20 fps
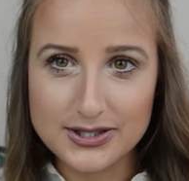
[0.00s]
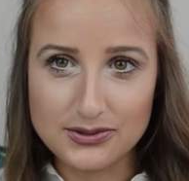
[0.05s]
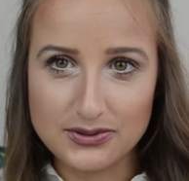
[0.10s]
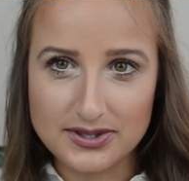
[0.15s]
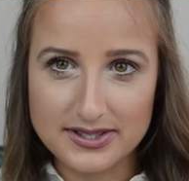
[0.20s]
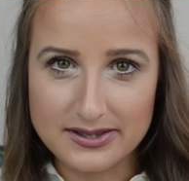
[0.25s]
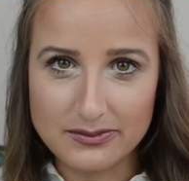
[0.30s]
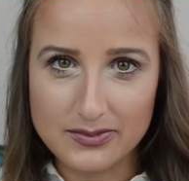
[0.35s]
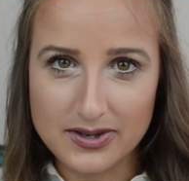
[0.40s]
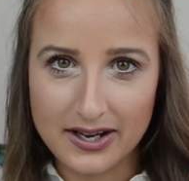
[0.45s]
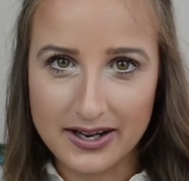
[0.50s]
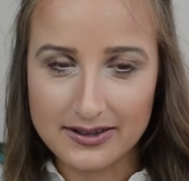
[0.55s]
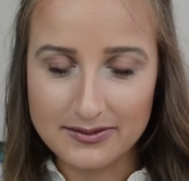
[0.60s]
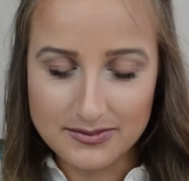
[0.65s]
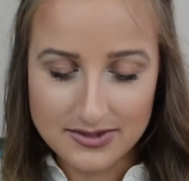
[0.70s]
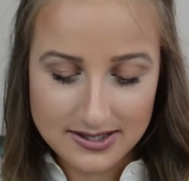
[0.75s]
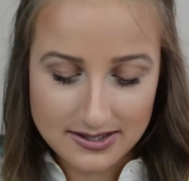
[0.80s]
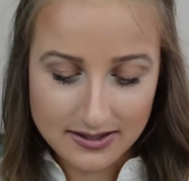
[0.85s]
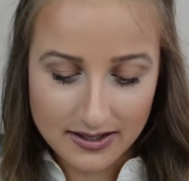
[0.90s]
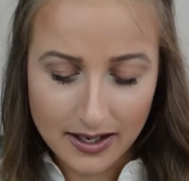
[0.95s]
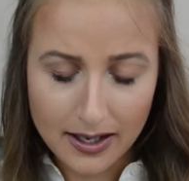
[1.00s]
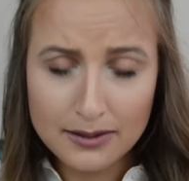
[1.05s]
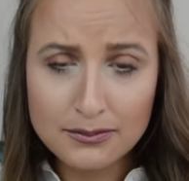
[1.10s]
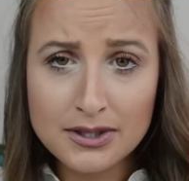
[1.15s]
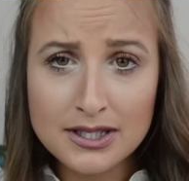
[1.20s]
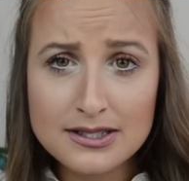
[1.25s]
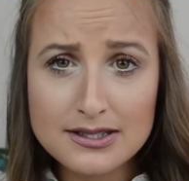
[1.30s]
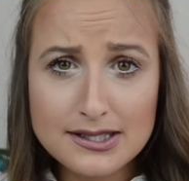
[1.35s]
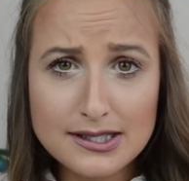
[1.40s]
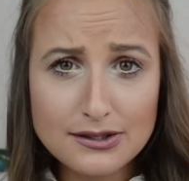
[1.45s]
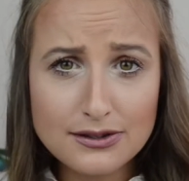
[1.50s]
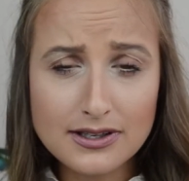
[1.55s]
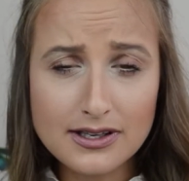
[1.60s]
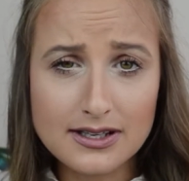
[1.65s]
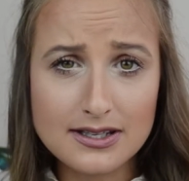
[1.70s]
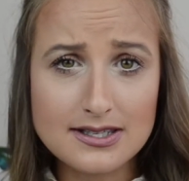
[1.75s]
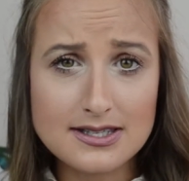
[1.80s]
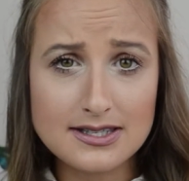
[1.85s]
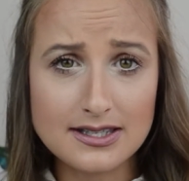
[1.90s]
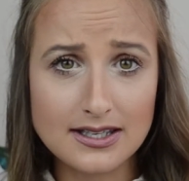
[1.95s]
do it sometimes. I mean,
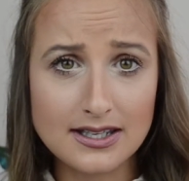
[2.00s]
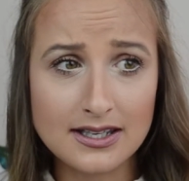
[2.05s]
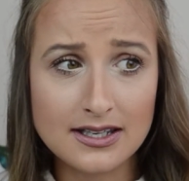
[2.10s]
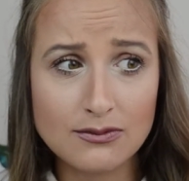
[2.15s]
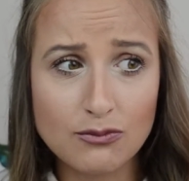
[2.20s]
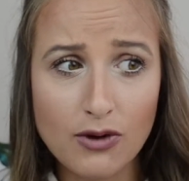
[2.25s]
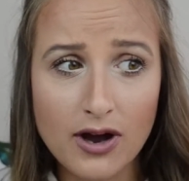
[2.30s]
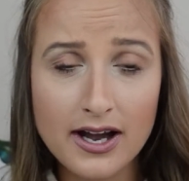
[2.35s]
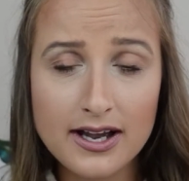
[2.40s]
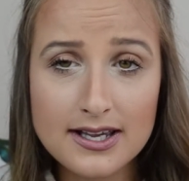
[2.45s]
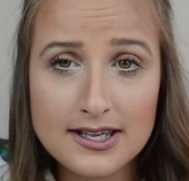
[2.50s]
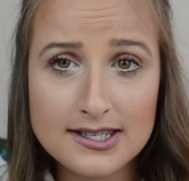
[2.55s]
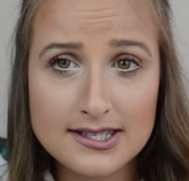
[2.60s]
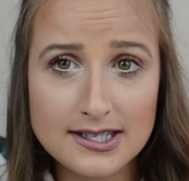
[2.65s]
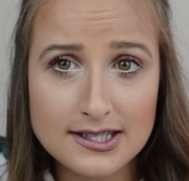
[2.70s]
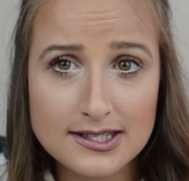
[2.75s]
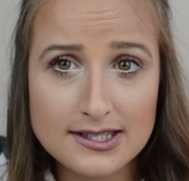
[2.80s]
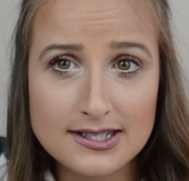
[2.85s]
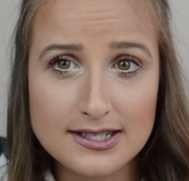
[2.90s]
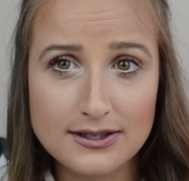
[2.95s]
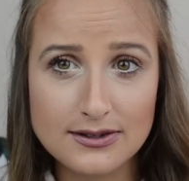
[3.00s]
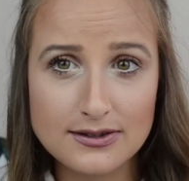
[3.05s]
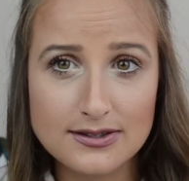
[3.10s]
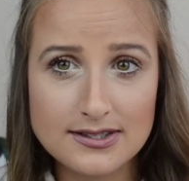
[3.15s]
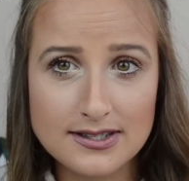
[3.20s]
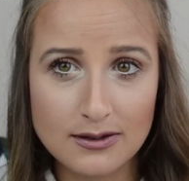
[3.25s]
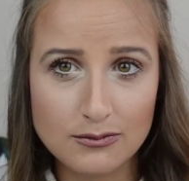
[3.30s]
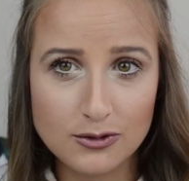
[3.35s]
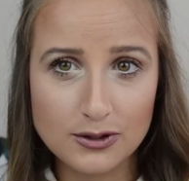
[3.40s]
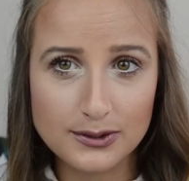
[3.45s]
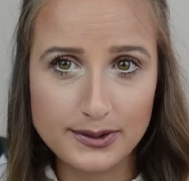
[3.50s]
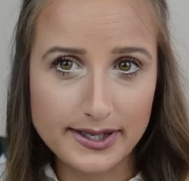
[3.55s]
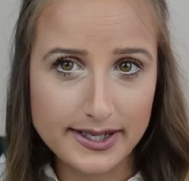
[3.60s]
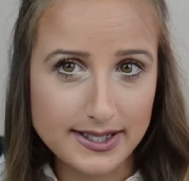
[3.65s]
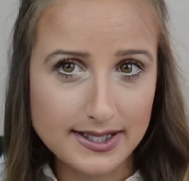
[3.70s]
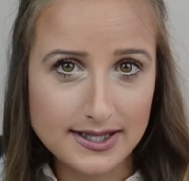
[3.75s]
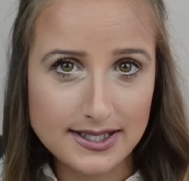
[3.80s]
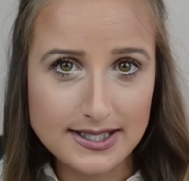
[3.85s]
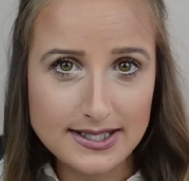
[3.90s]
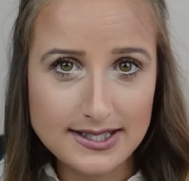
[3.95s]
seriously, why is it still summer
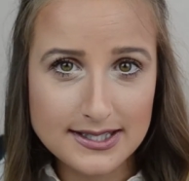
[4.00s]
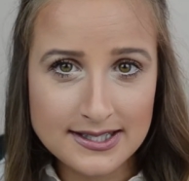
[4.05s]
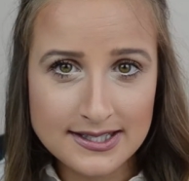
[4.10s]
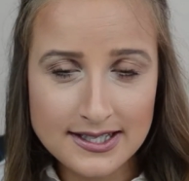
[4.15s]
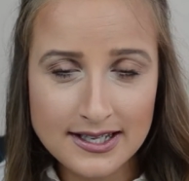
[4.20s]
like this?